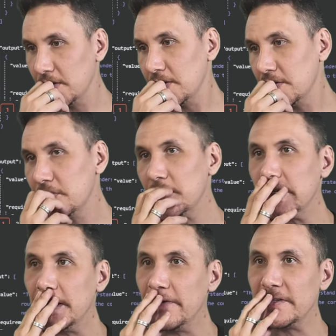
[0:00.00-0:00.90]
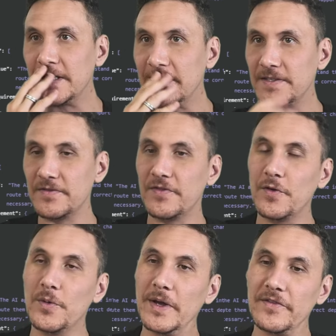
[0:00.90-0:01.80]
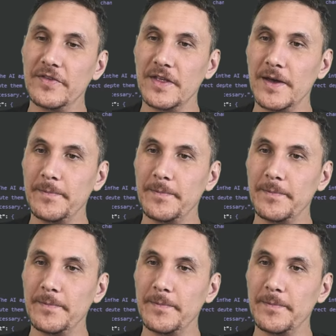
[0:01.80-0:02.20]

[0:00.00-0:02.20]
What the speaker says: do I need to have a JSON format for that?